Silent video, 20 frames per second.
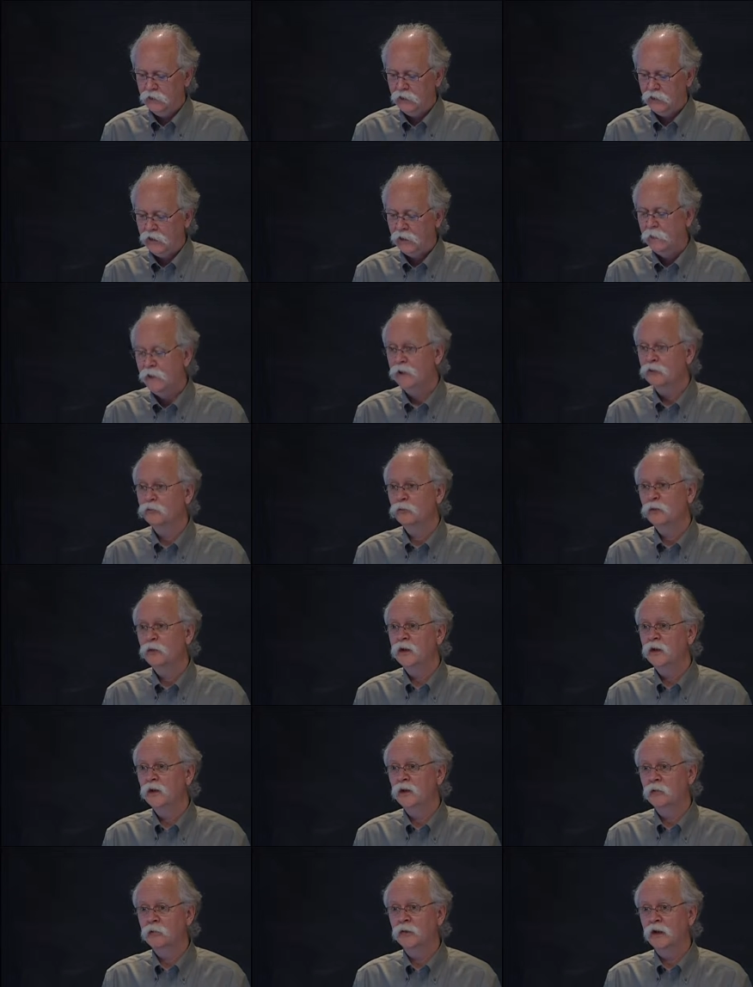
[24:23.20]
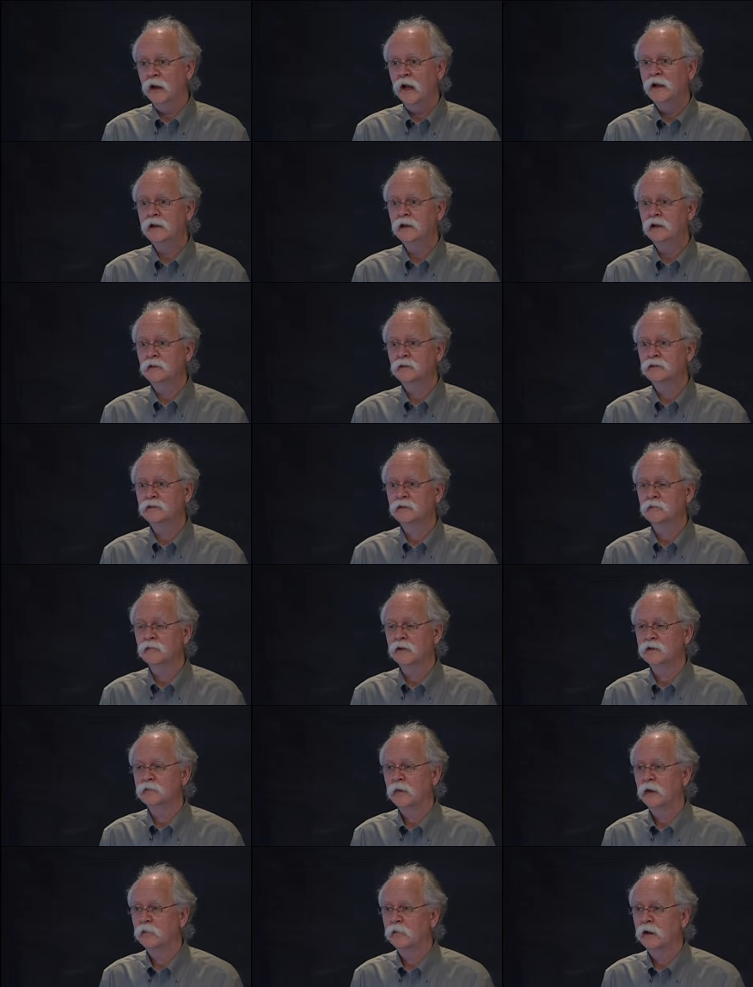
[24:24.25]
And then we would like to use some
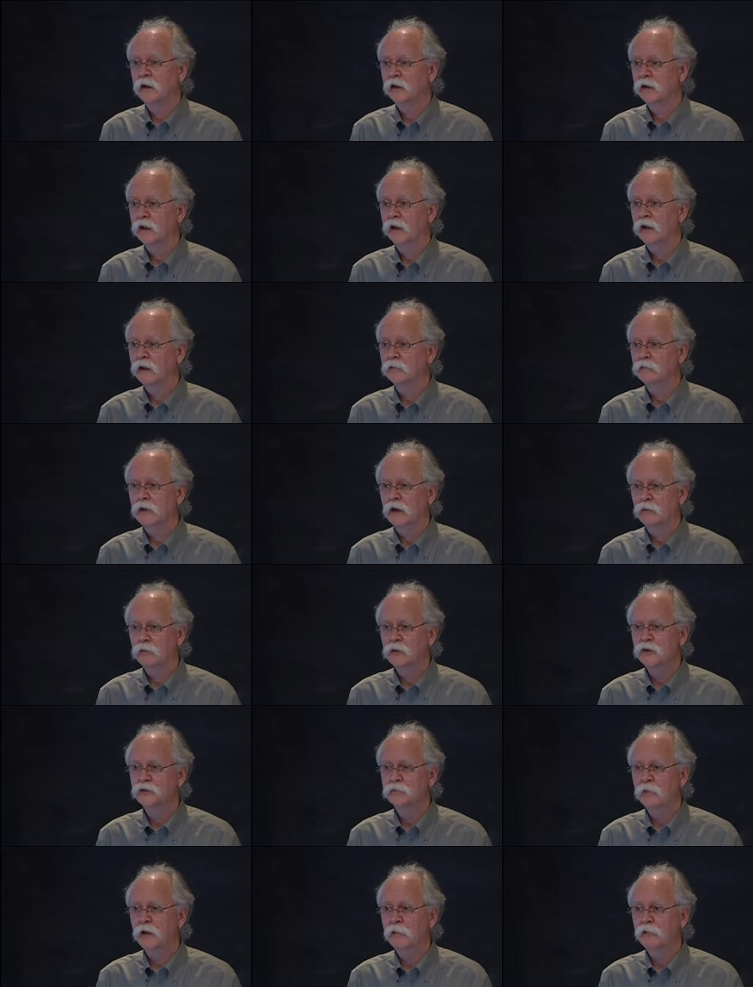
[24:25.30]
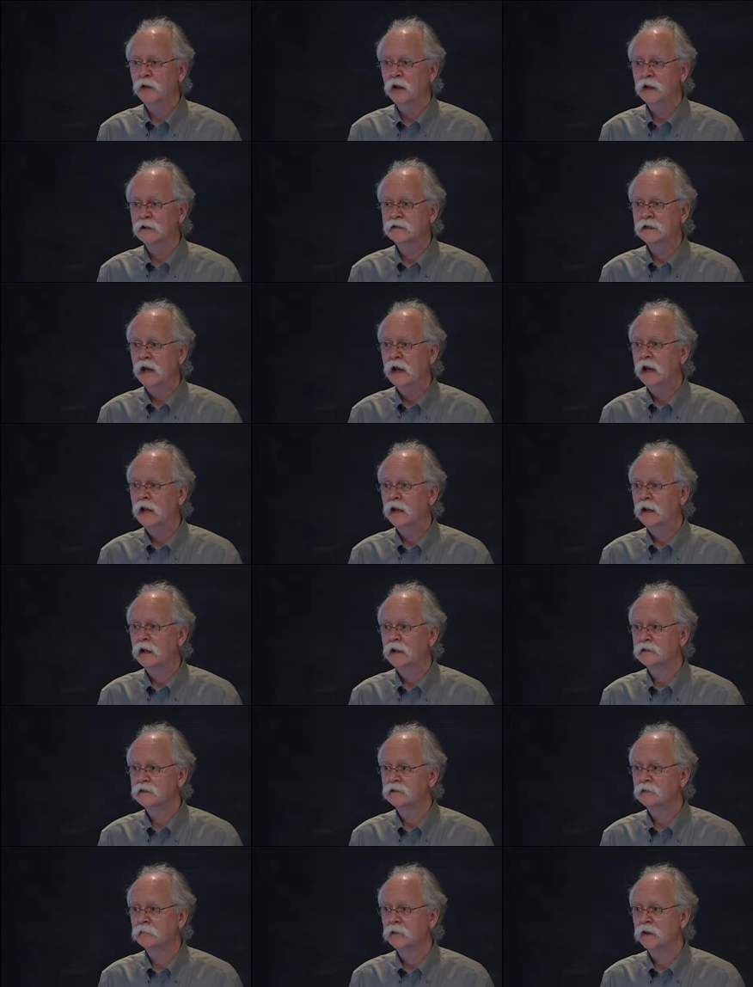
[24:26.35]
experimental data about which peptides
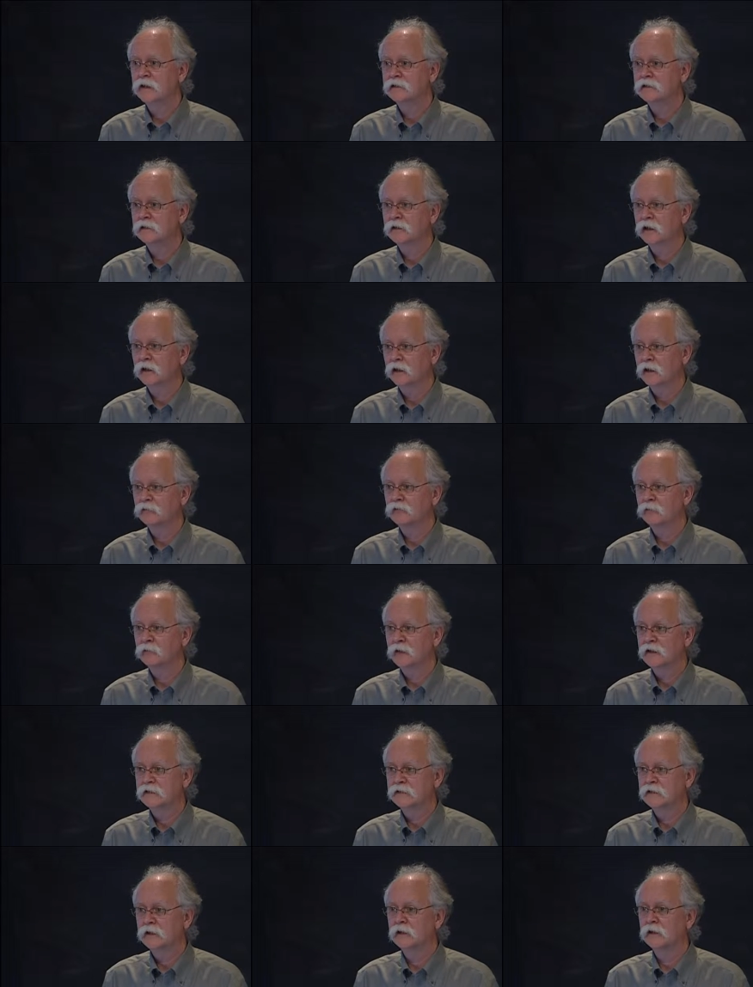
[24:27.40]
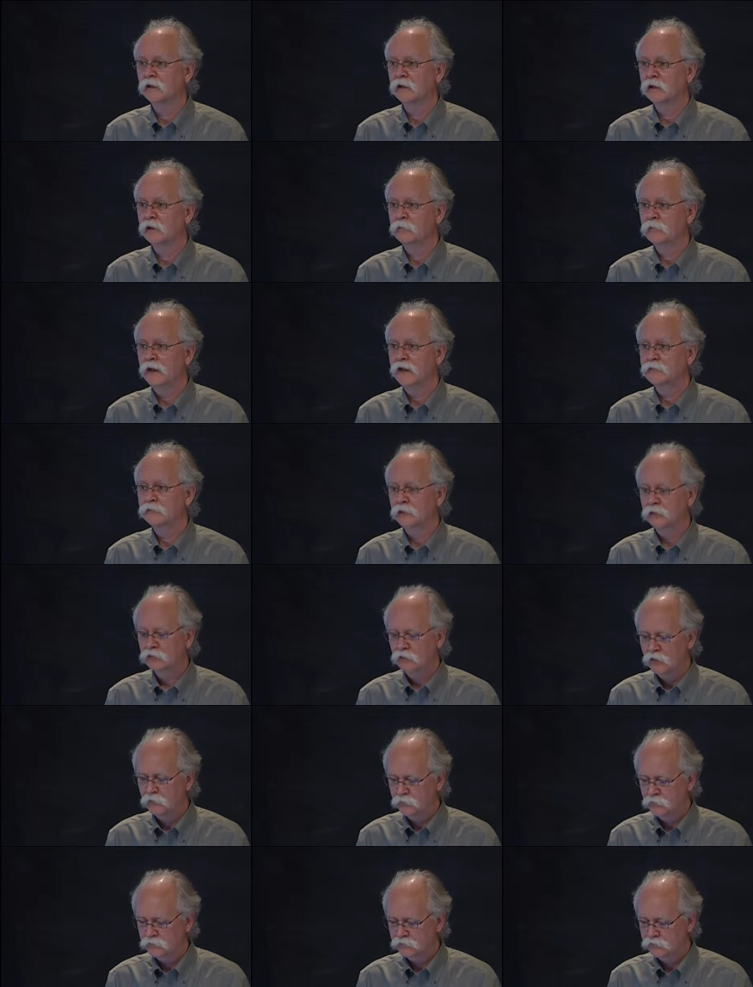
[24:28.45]
ionize the best and give the best signal in a mass
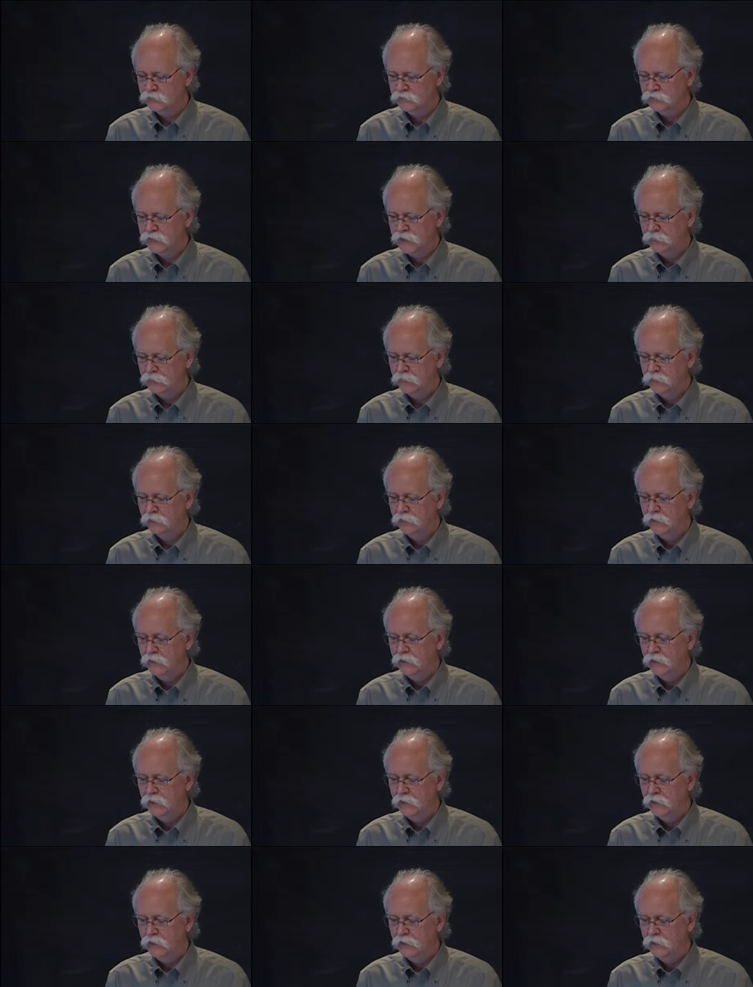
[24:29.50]
spectrometer, for example.